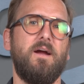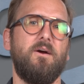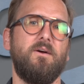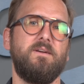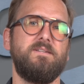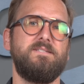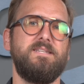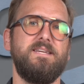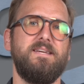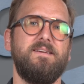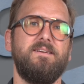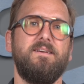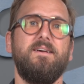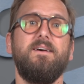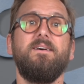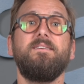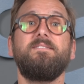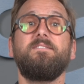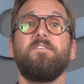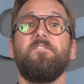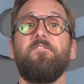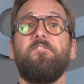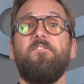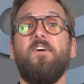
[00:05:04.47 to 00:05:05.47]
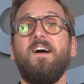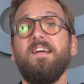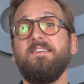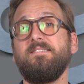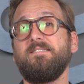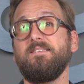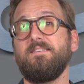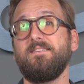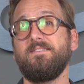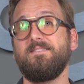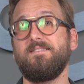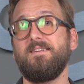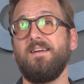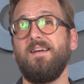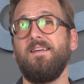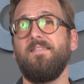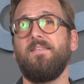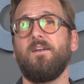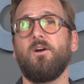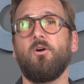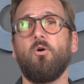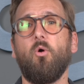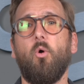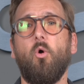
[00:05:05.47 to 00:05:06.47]
guarantee. Suffice it to say
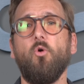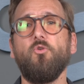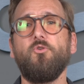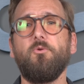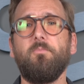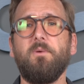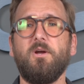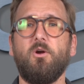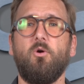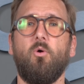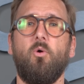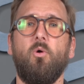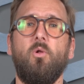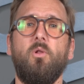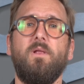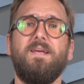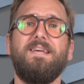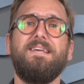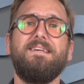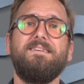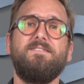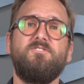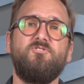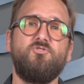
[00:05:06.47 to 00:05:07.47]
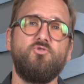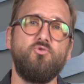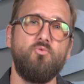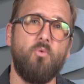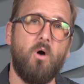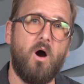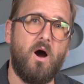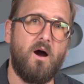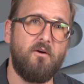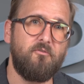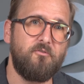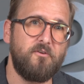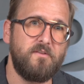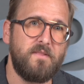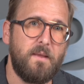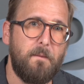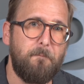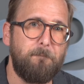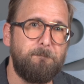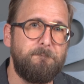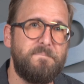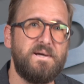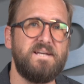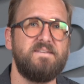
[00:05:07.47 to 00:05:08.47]
that our ultimate goal is to offer the
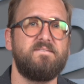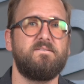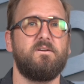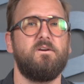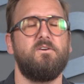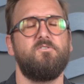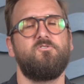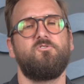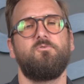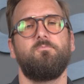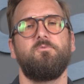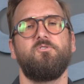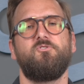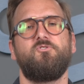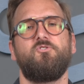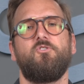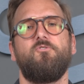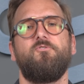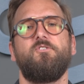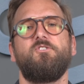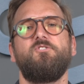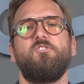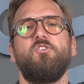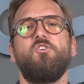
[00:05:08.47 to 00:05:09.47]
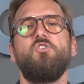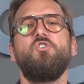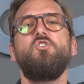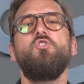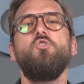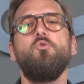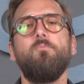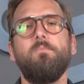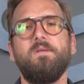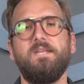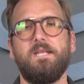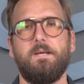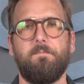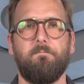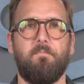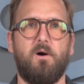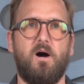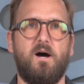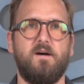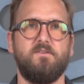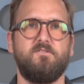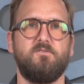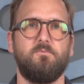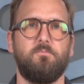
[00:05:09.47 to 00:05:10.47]
best customer service humanly
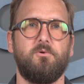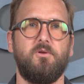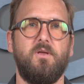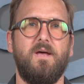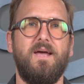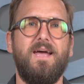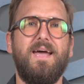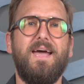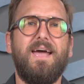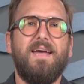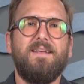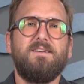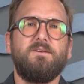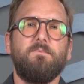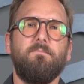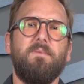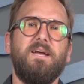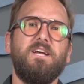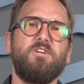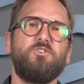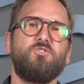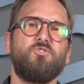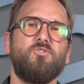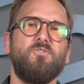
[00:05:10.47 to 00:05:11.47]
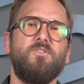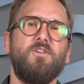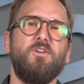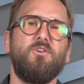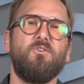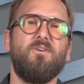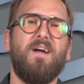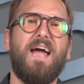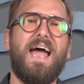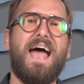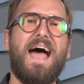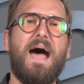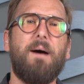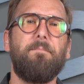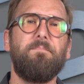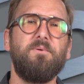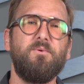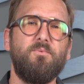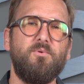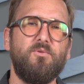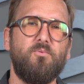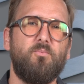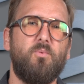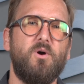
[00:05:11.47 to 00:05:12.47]
possible and to make sure that you're happy
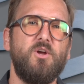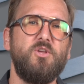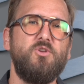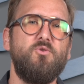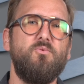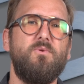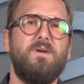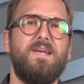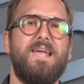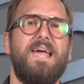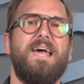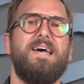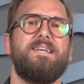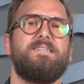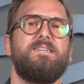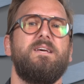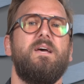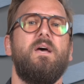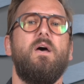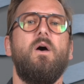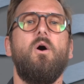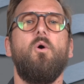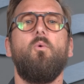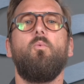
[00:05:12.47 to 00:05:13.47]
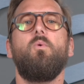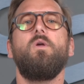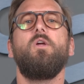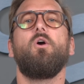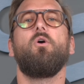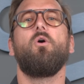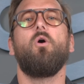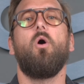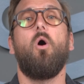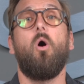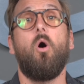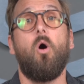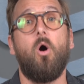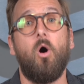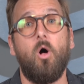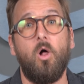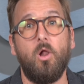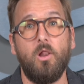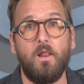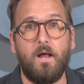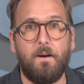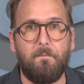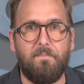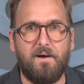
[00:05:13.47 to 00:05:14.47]
with what you get. We are
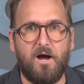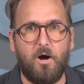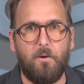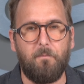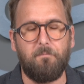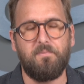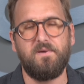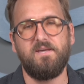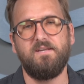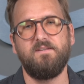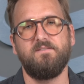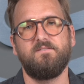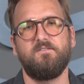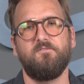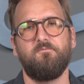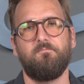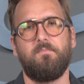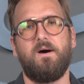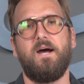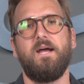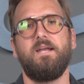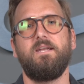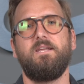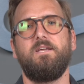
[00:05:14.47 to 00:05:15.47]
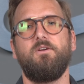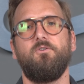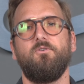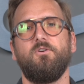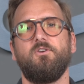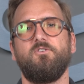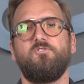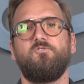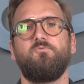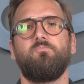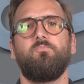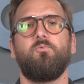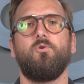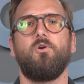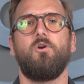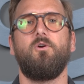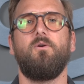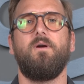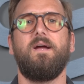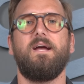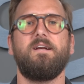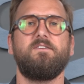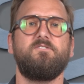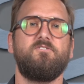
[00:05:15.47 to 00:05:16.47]
all about peace of mind here at
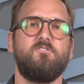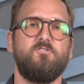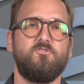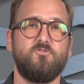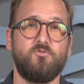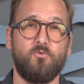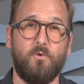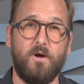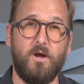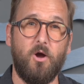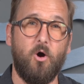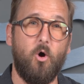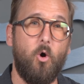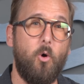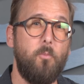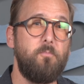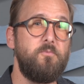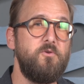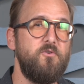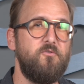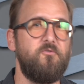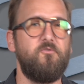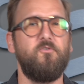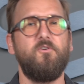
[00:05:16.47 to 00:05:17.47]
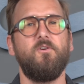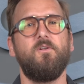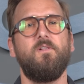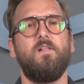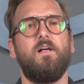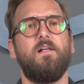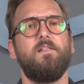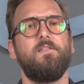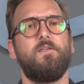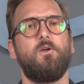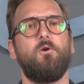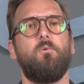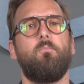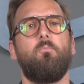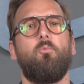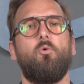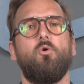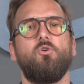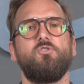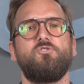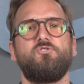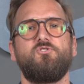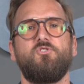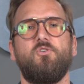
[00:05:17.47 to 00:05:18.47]
SportRx, so I hope you feel a little
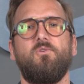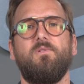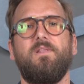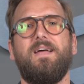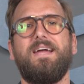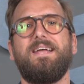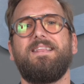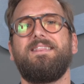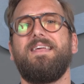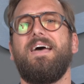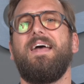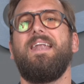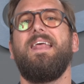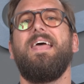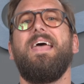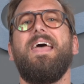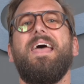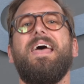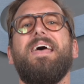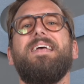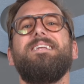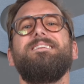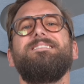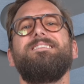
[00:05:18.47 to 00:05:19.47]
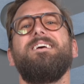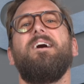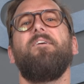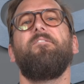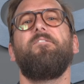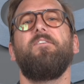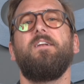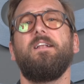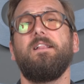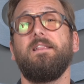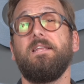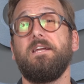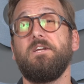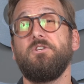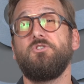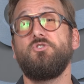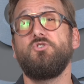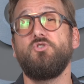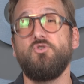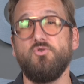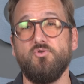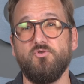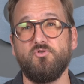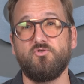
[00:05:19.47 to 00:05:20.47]
more so like that and definitely
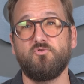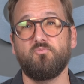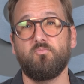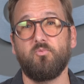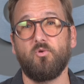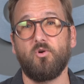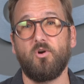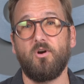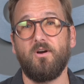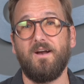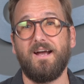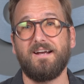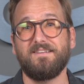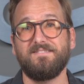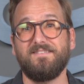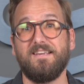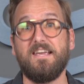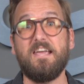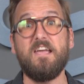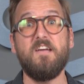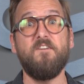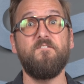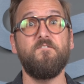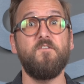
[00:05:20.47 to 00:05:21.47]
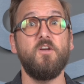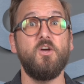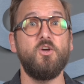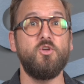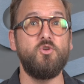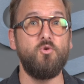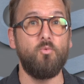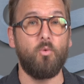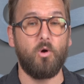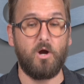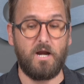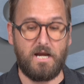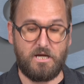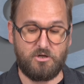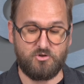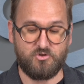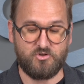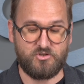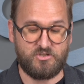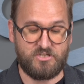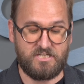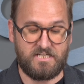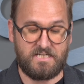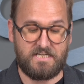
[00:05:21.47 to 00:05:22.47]
choose SportRx. If you are
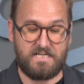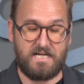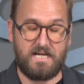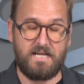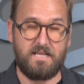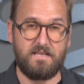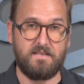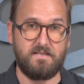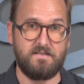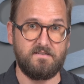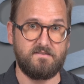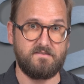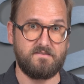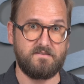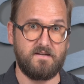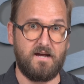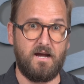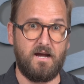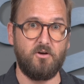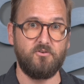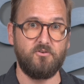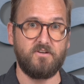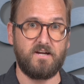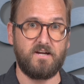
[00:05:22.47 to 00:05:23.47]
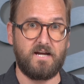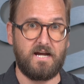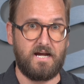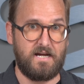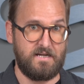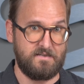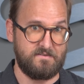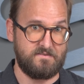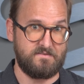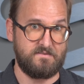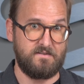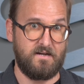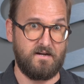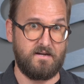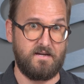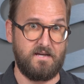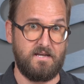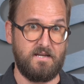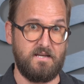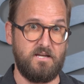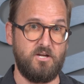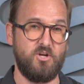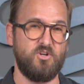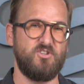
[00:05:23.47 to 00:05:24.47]
interested in any of these styles I kind of snuck
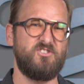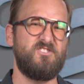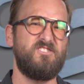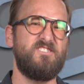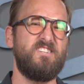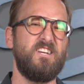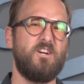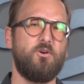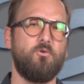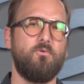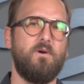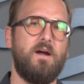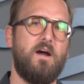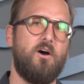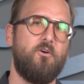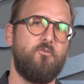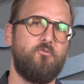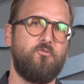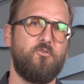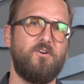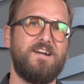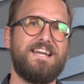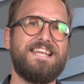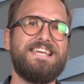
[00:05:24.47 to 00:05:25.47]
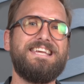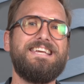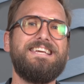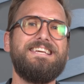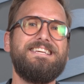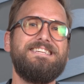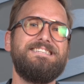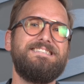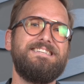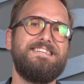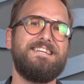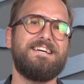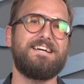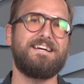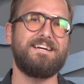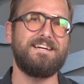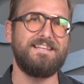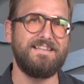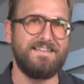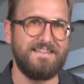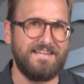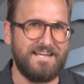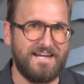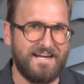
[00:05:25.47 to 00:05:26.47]
in here, stick around for an easy to
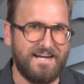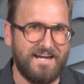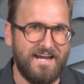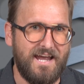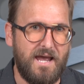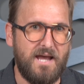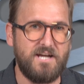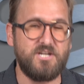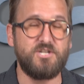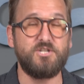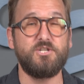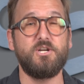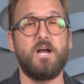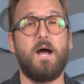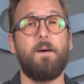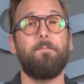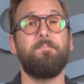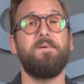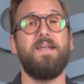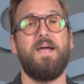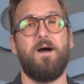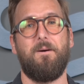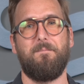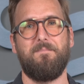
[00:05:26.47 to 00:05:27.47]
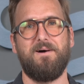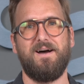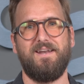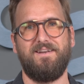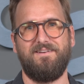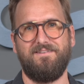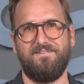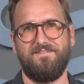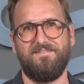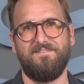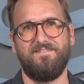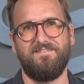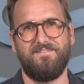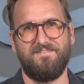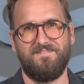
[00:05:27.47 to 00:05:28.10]
click shop now button.